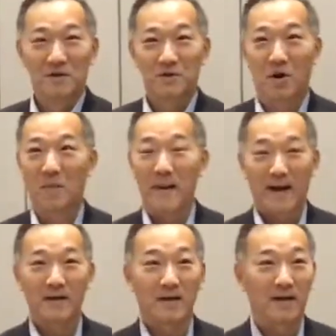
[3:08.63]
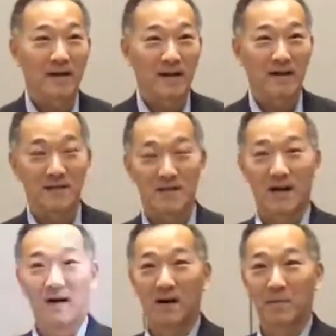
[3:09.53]
So Amanda is
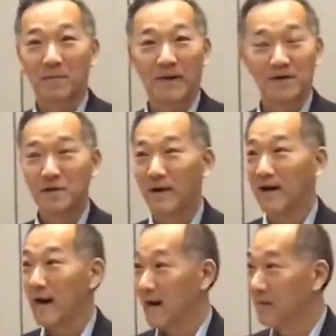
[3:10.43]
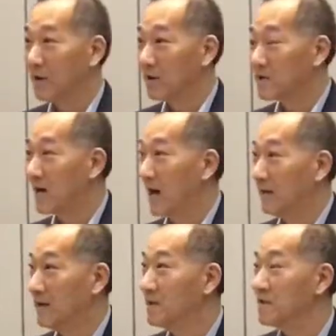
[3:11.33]
a professor at Amherst
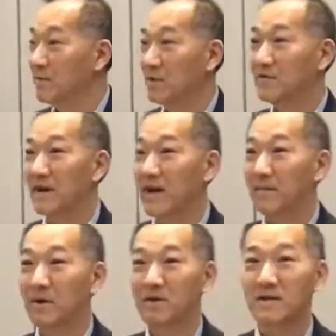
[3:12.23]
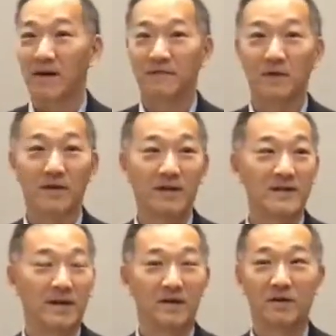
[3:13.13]
College. She moved to Amherst after earning
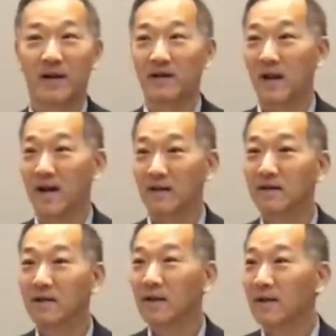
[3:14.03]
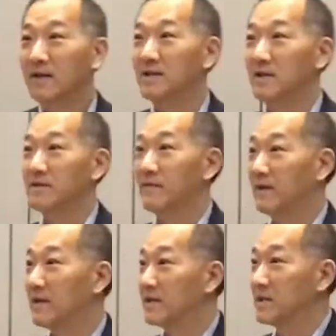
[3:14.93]
tenure at Yale. She is a
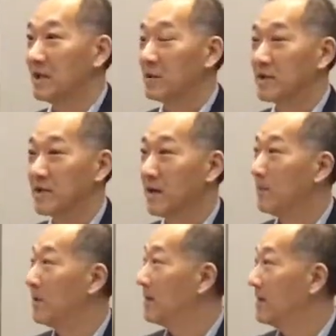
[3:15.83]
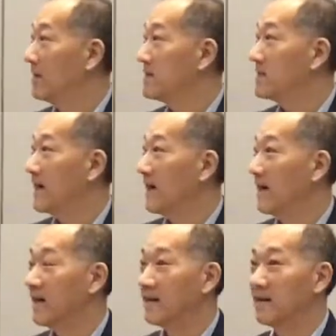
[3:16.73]
very distinguished number theorist,
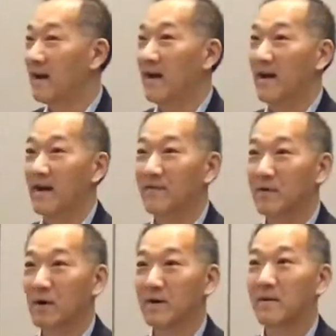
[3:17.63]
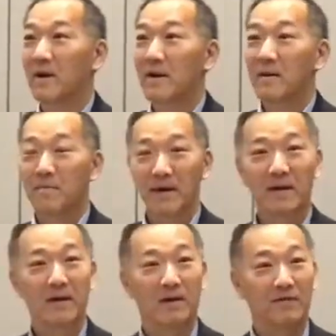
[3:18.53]
and if you had
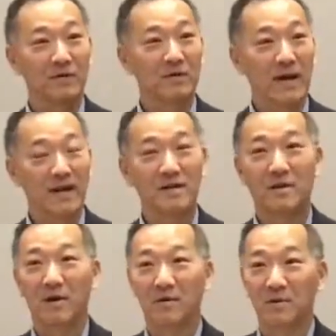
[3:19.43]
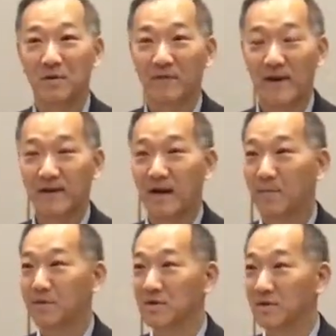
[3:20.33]
been here a few days ago, you would have had the
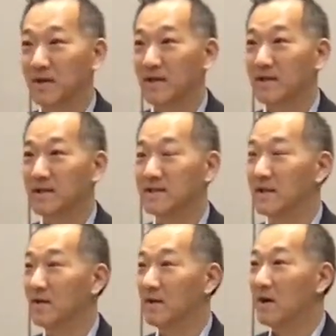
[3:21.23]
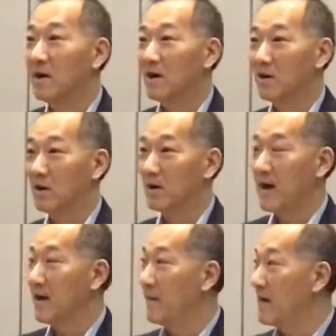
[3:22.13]
opportunity to see
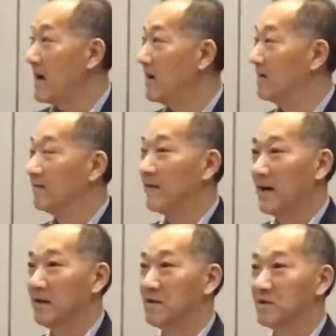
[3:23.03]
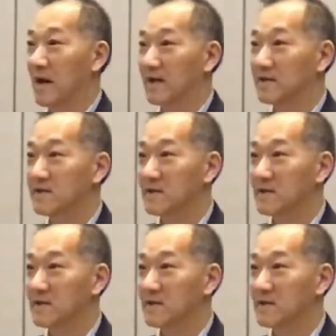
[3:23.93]
her MAA invited address